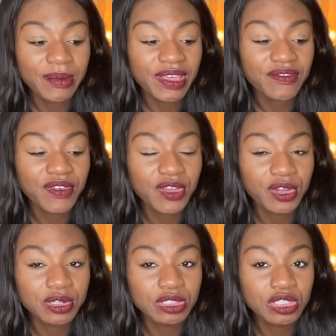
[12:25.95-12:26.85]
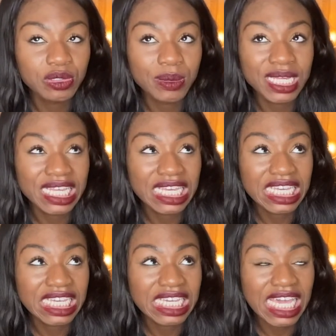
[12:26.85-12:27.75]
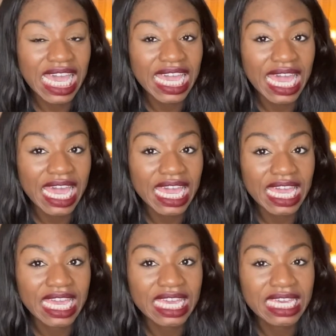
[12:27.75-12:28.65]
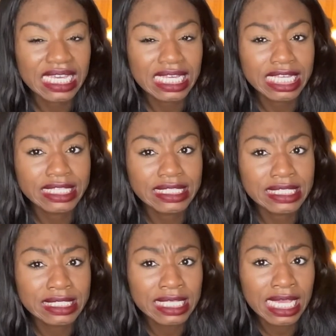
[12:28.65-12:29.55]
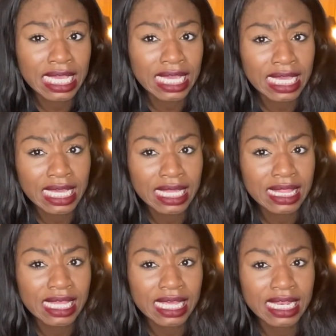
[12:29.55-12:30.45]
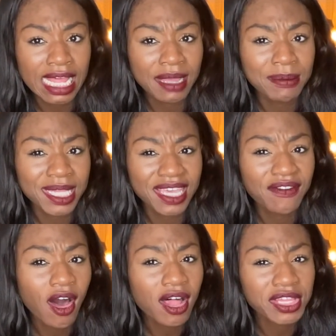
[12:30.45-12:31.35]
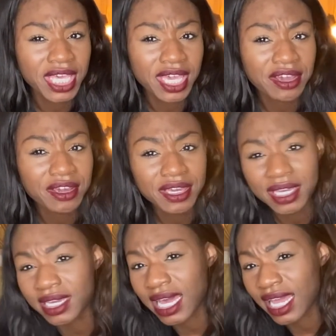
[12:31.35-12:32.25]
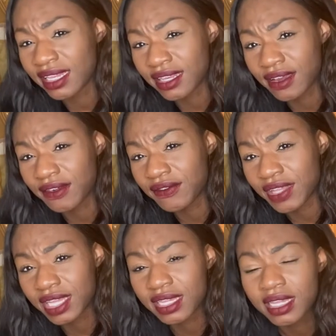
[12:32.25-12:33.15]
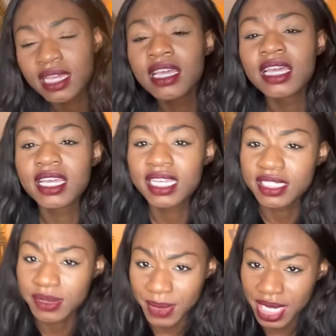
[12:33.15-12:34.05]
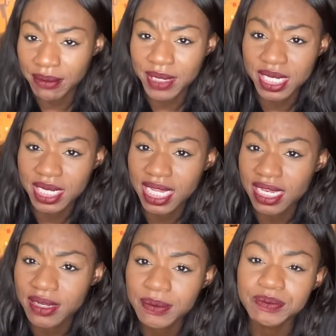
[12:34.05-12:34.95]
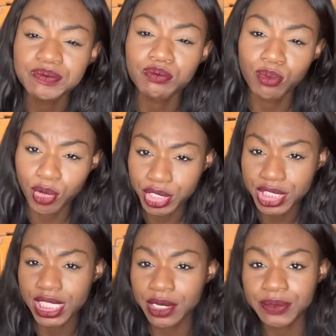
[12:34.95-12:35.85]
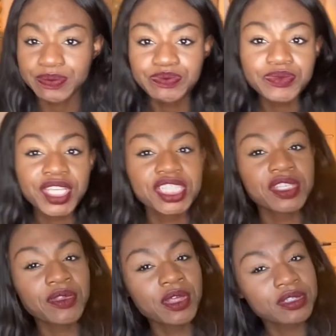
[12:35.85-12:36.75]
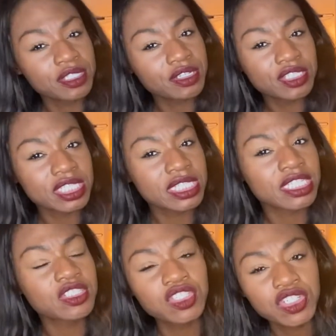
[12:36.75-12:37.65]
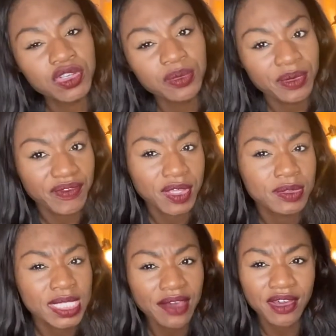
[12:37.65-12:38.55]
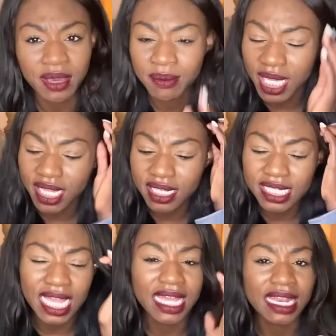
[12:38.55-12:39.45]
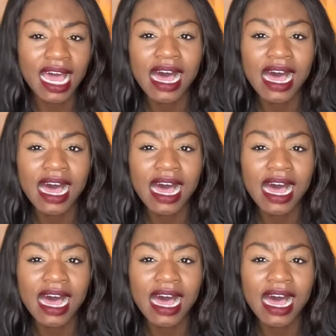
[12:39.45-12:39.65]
if you're doing AA and C, then I believe Collier kind of is recommended more so. So those are just the 2 reviews I recommend, and